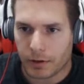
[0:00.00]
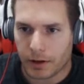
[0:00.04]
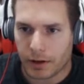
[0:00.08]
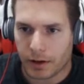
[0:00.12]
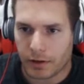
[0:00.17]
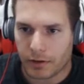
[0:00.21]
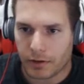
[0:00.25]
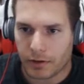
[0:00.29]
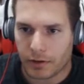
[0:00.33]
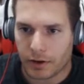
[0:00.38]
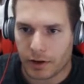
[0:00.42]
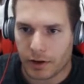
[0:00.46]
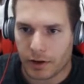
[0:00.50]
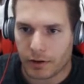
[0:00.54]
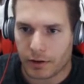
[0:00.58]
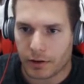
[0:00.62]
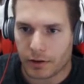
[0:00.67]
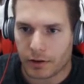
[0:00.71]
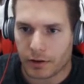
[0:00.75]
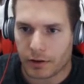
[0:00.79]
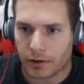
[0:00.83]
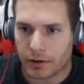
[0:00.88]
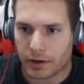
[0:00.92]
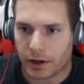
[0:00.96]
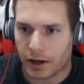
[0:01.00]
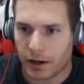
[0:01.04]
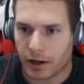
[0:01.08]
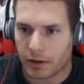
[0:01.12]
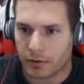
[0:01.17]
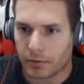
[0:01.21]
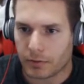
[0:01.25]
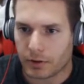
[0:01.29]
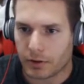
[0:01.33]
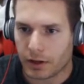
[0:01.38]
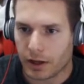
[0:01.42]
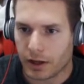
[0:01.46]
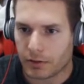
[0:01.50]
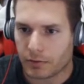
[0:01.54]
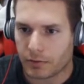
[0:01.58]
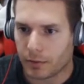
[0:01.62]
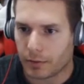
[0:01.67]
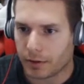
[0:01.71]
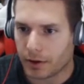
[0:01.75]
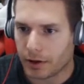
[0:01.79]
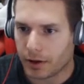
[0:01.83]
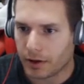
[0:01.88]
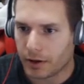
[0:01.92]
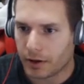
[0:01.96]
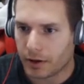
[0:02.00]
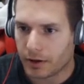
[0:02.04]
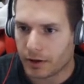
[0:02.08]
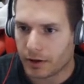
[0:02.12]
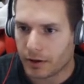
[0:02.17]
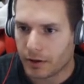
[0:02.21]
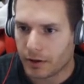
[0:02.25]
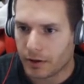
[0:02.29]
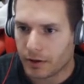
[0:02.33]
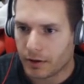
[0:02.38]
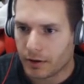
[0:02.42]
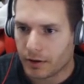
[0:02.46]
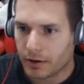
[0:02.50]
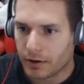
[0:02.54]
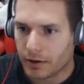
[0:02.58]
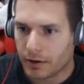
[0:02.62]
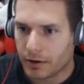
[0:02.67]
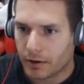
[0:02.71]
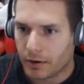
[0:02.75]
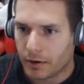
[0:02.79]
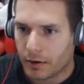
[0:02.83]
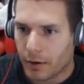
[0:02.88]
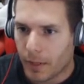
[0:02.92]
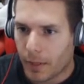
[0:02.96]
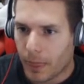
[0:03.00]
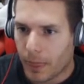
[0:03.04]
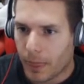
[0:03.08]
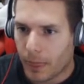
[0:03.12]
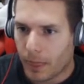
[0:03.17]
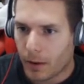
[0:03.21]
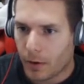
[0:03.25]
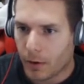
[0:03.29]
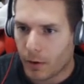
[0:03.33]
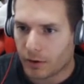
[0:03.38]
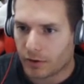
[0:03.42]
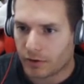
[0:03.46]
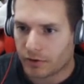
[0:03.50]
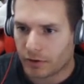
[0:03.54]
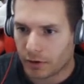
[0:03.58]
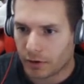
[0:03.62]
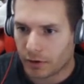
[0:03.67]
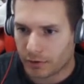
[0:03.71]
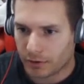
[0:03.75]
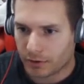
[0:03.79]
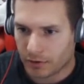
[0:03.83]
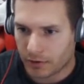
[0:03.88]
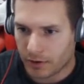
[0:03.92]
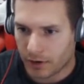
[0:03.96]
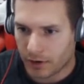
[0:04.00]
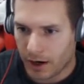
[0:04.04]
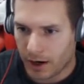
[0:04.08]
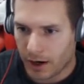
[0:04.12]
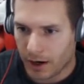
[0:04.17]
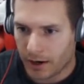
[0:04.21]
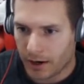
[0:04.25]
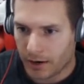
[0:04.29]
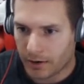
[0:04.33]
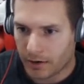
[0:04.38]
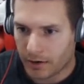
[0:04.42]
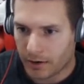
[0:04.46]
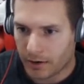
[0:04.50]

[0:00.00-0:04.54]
has another Cosmo Brain or a Silver's Cry,